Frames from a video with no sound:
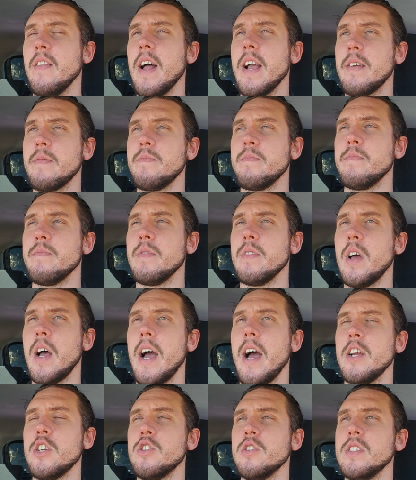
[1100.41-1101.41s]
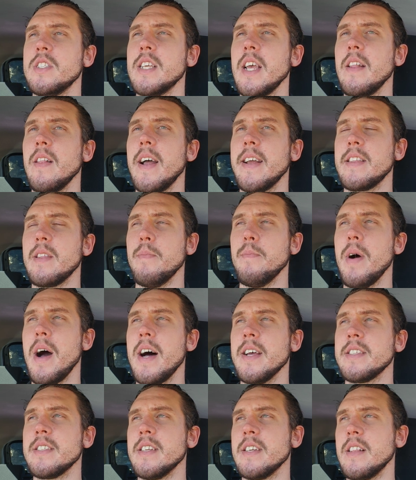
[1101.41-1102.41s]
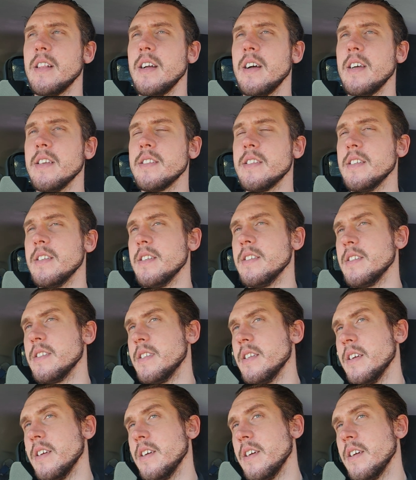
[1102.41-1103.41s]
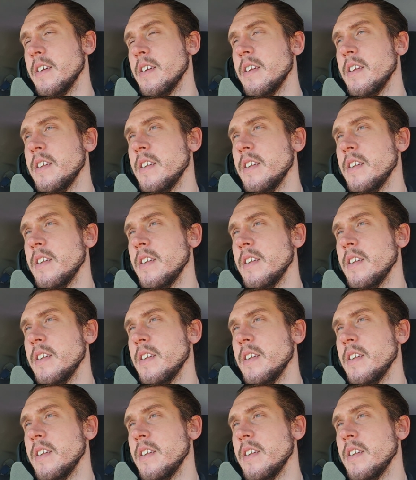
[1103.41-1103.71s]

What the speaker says: Like, I should say, like the master classes, the